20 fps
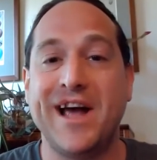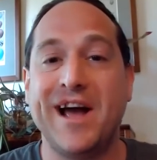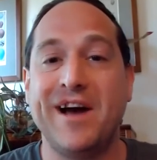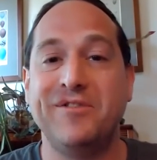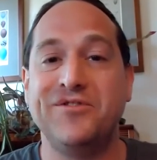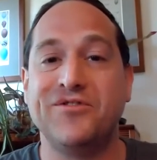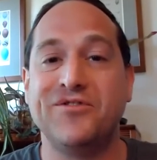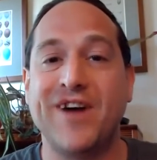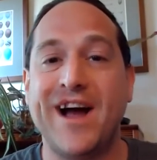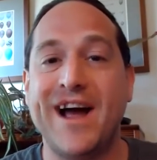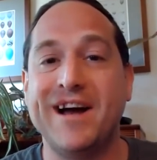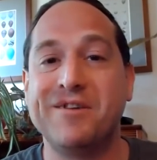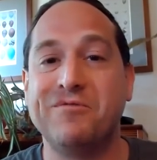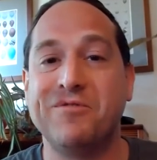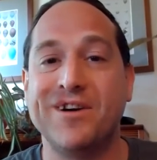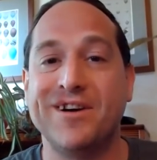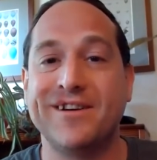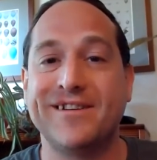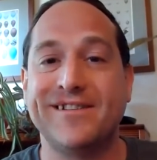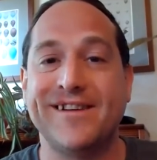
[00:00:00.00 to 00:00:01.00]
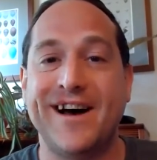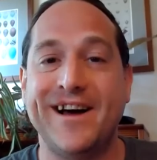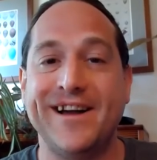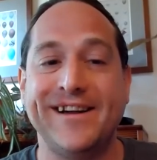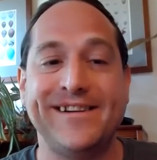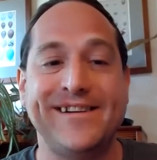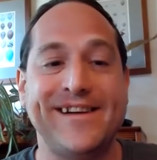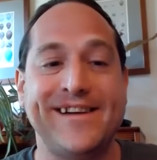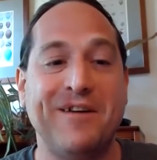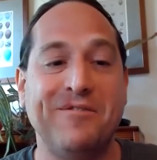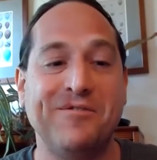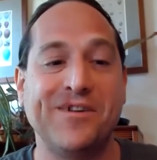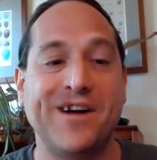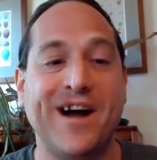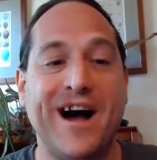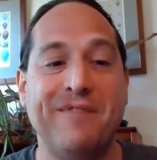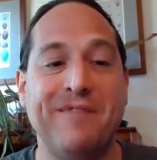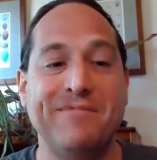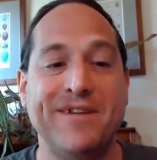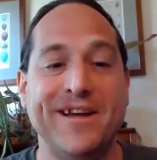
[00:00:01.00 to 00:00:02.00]
how drag works on a town
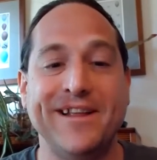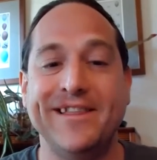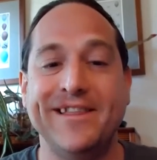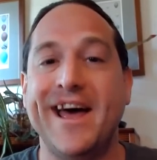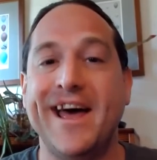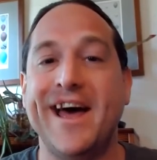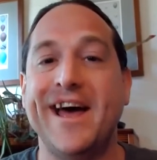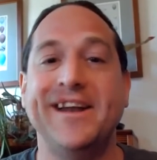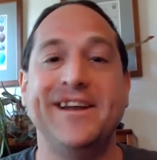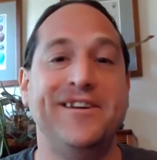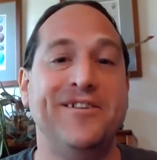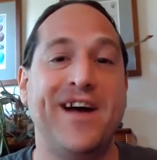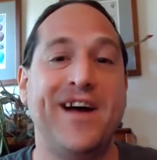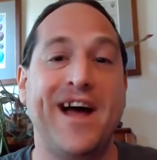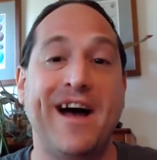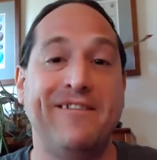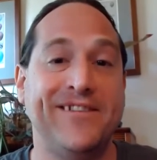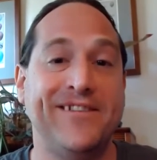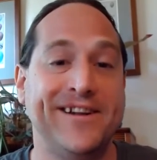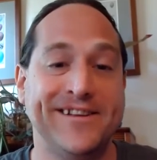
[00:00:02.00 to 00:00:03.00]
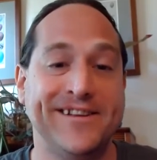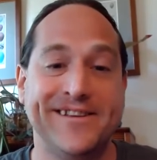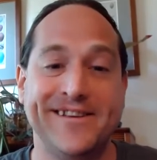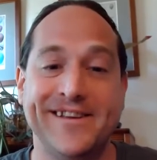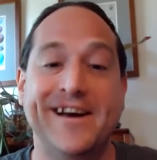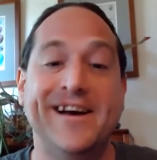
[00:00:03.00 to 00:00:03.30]
common, then you haven't.